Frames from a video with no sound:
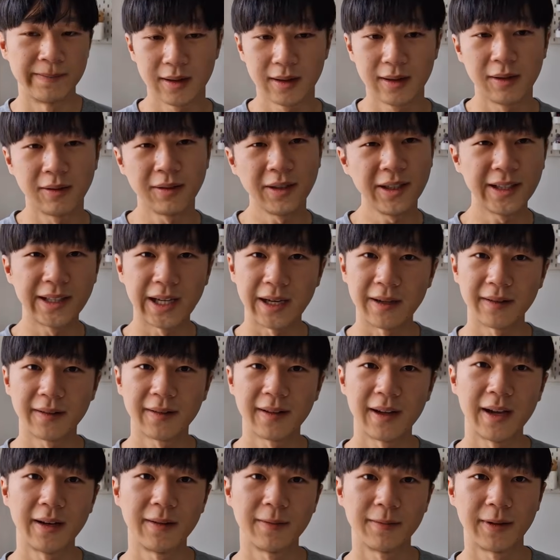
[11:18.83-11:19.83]
The only
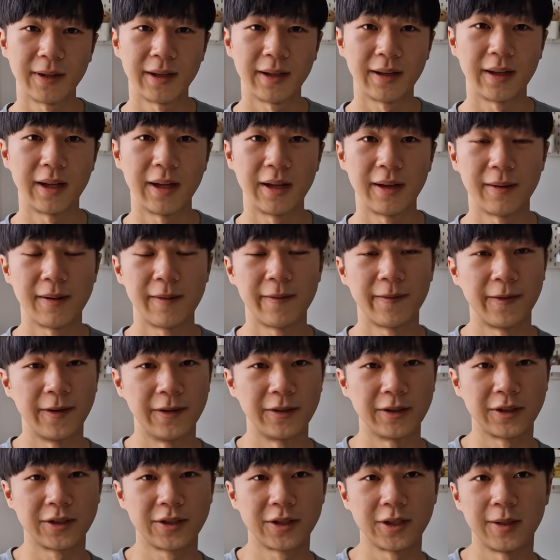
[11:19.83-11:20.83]
downside with
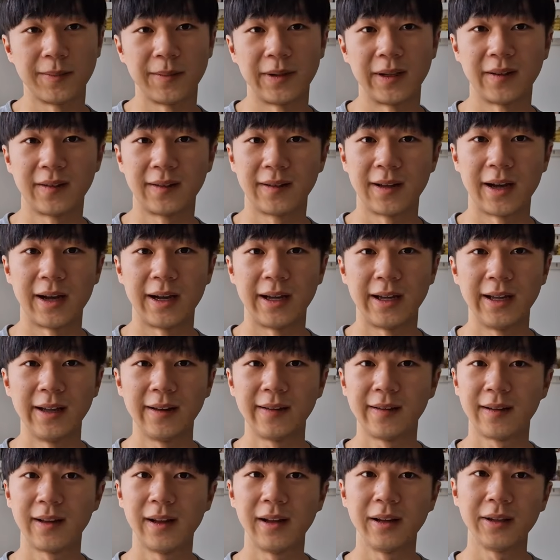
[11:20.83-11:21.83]
Photoshop is that
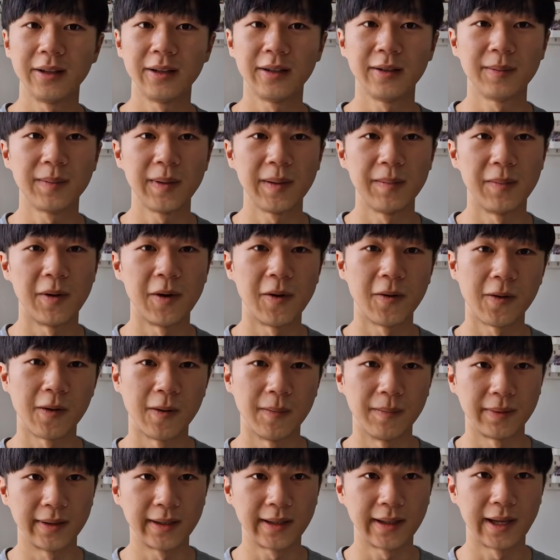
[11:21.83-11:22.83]
it's a little bit more
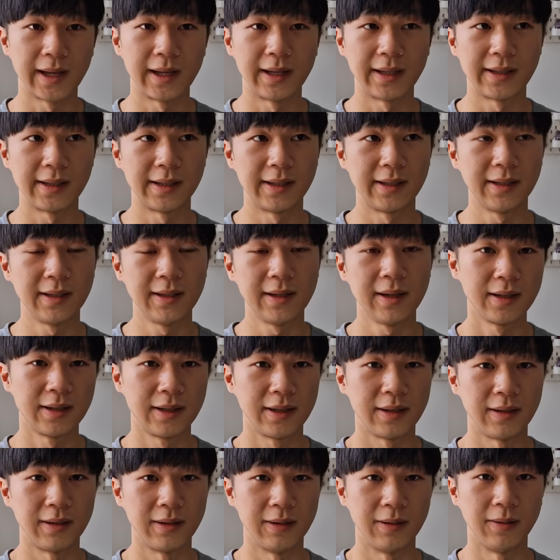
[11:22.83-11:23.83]
complicated
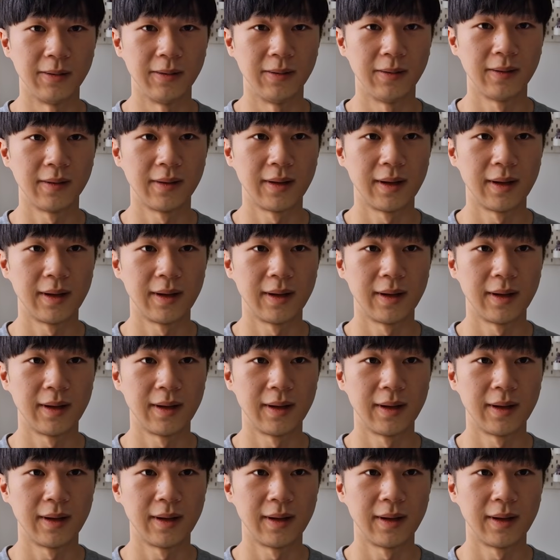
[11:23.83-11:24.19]
to use,